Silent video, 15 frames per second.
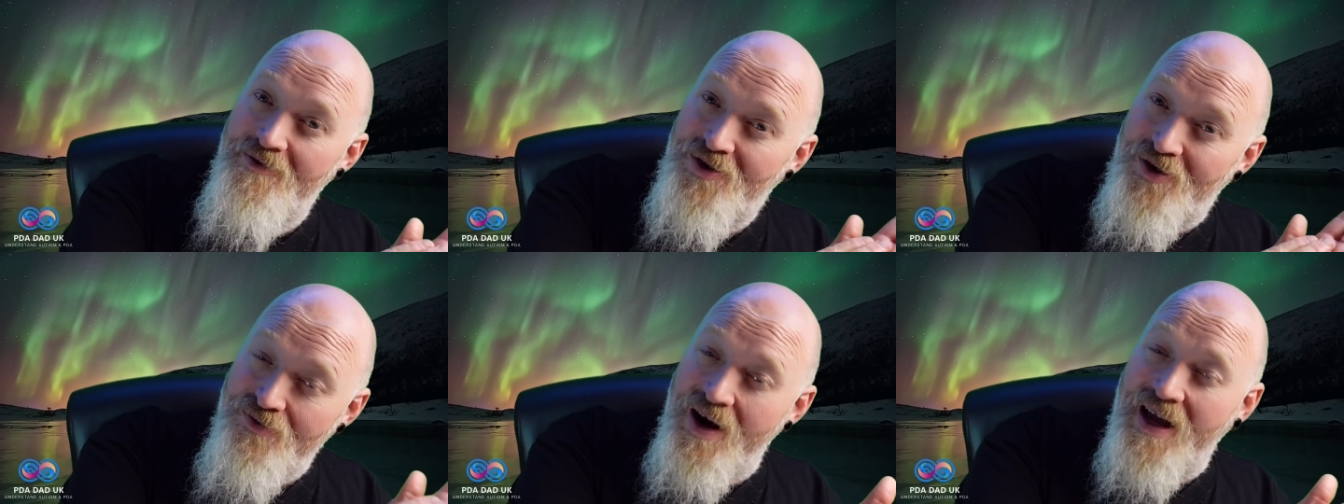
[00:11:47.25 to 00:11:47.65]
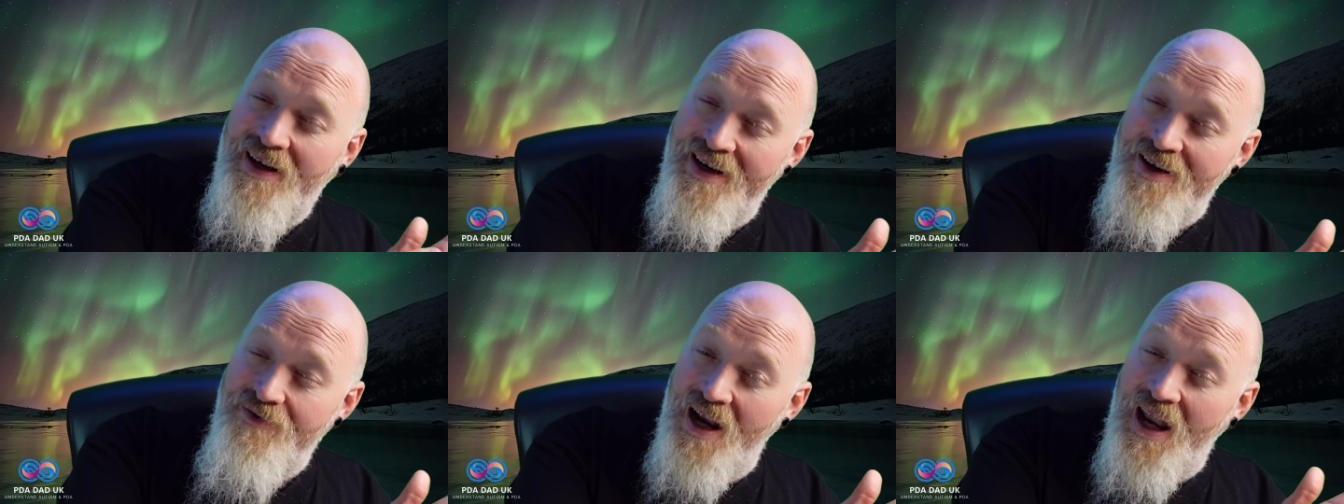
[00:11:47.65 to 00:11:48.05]

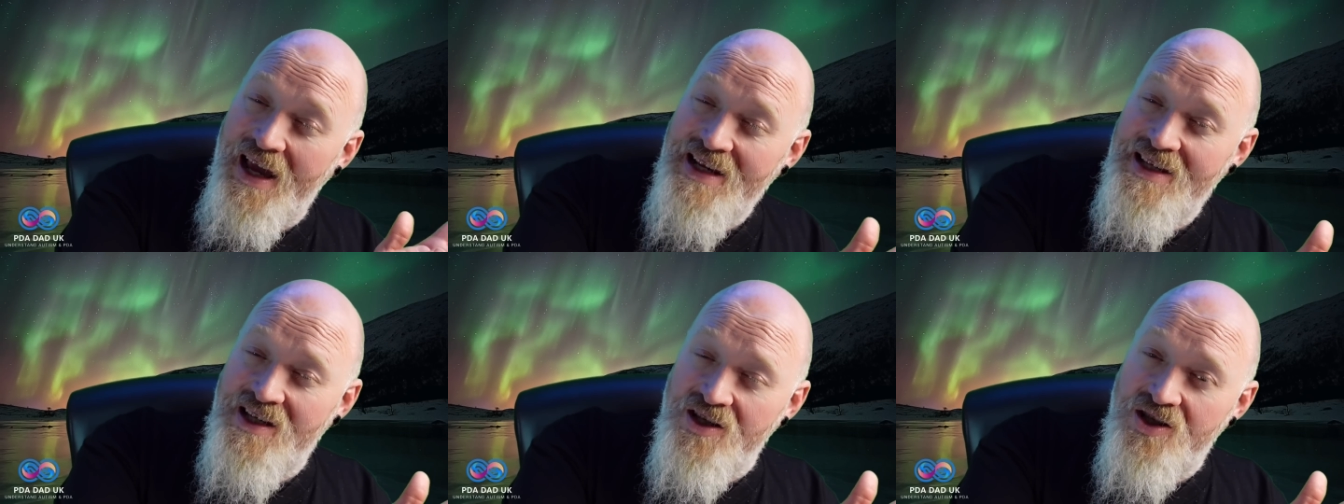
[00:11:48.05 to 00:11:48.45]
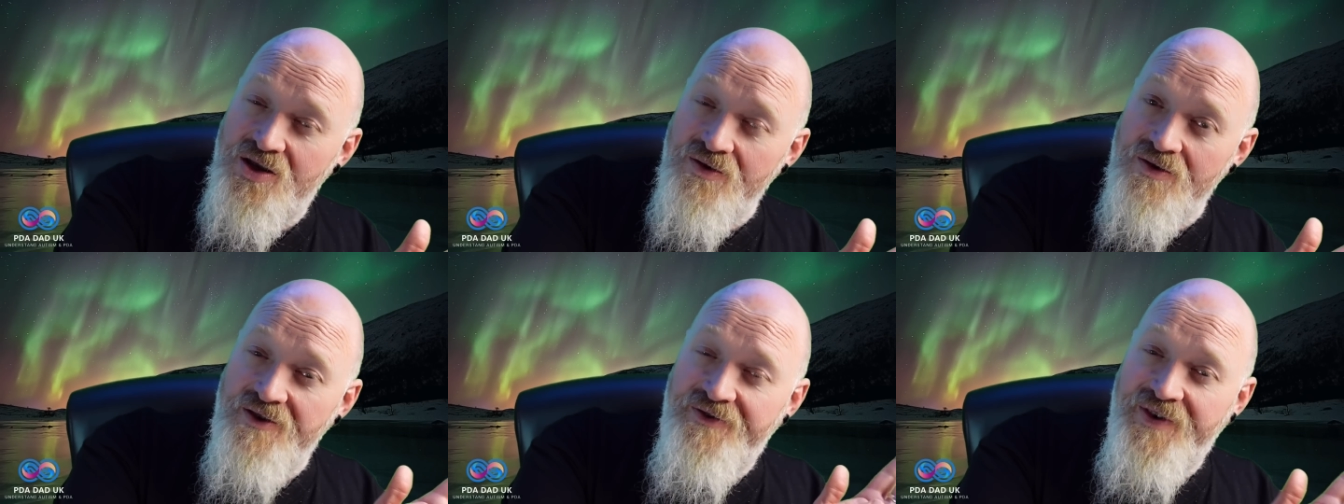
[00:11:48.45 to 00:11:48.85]
directly related
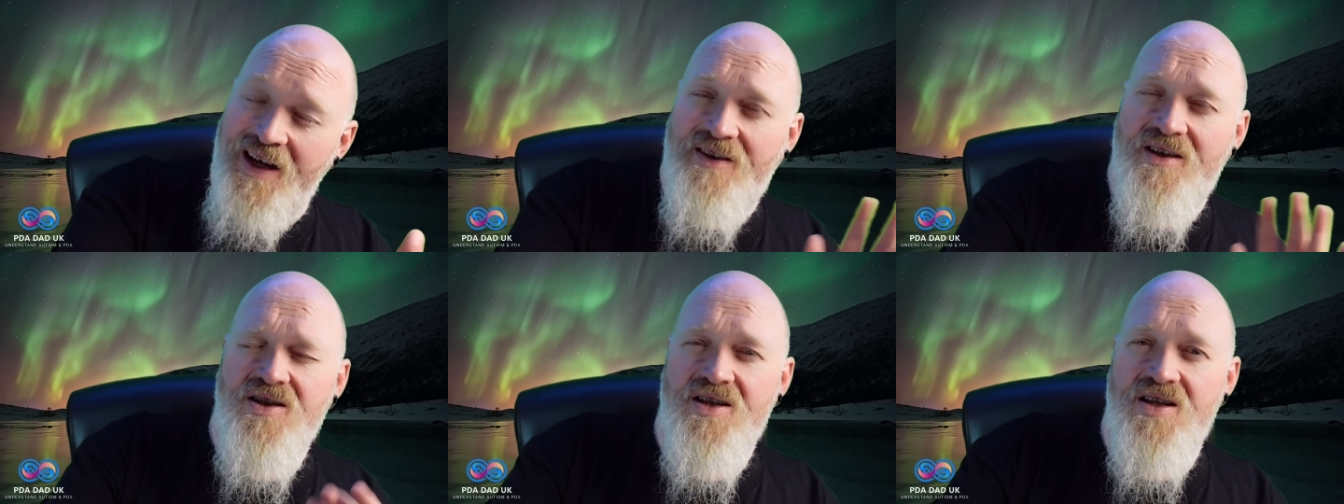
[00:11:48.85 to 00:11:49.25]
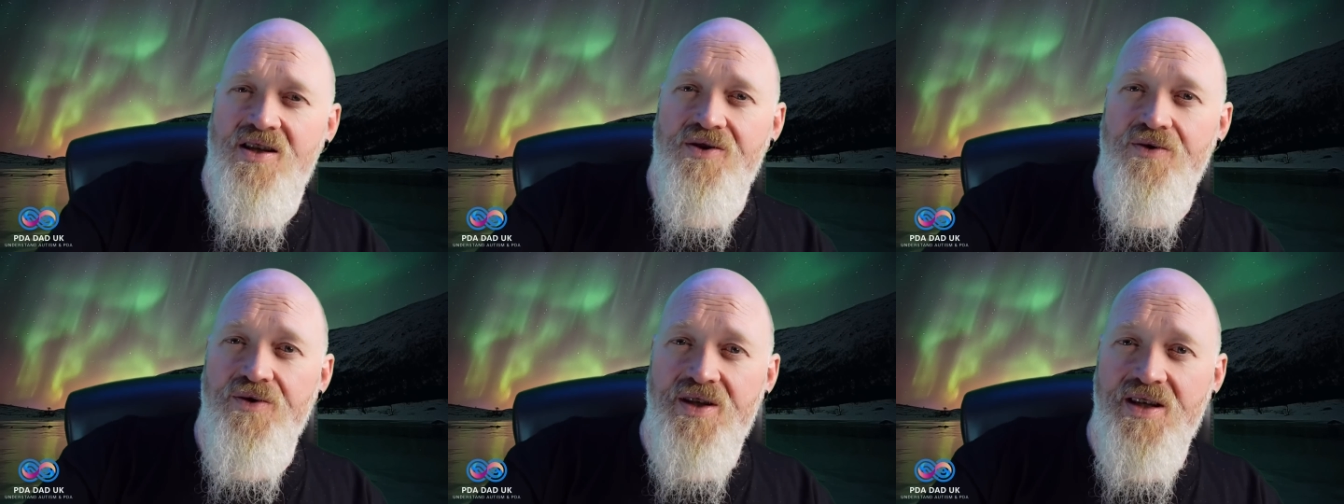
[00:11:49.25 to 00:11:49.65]
to the fact that
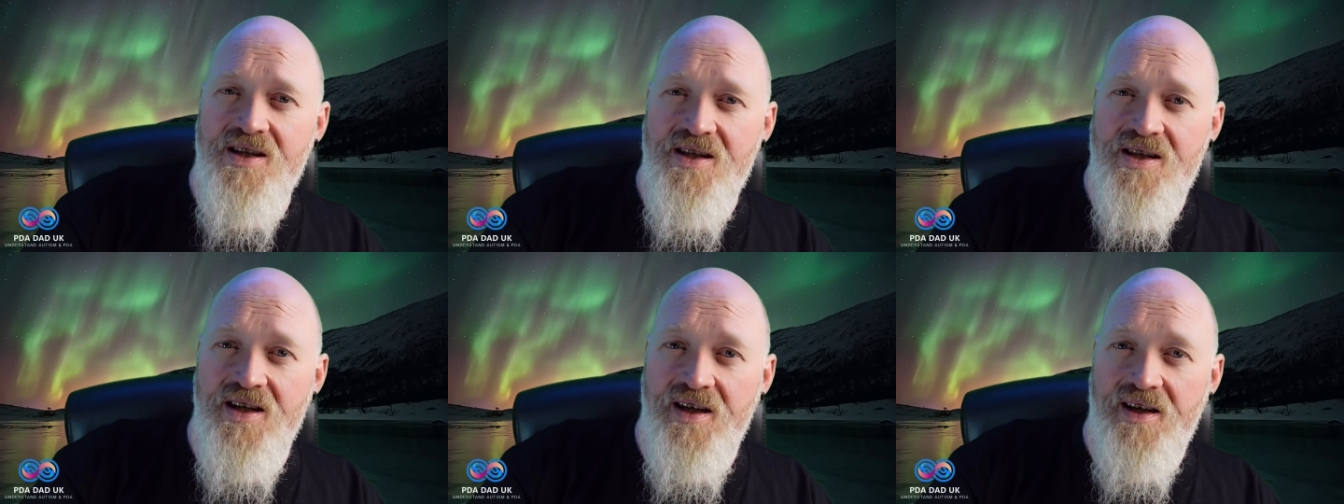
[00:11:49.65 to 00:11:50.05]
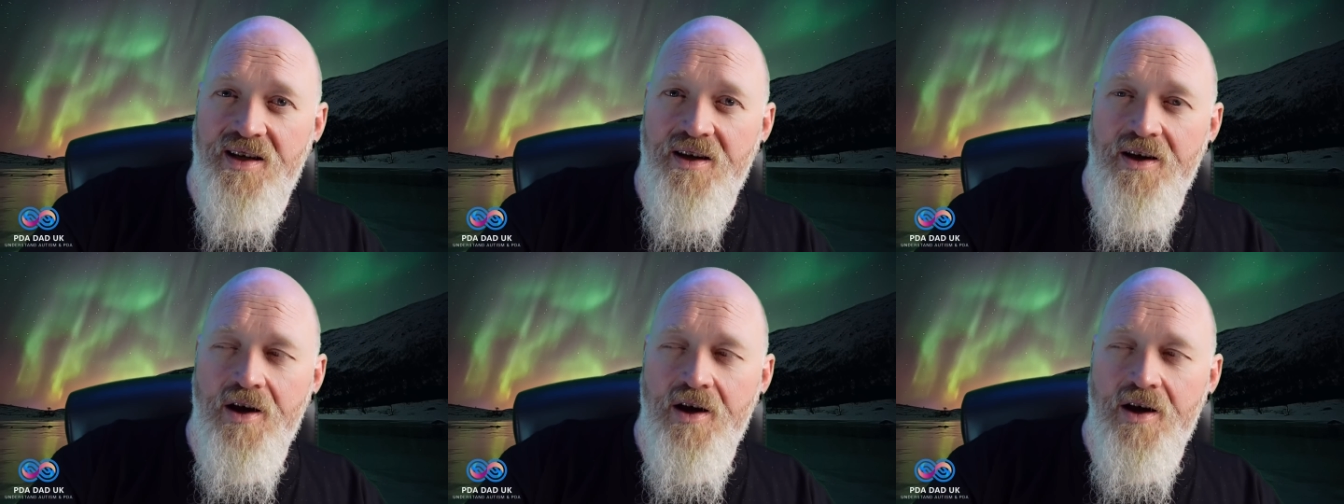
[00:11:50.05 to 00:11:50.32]
she's autistic.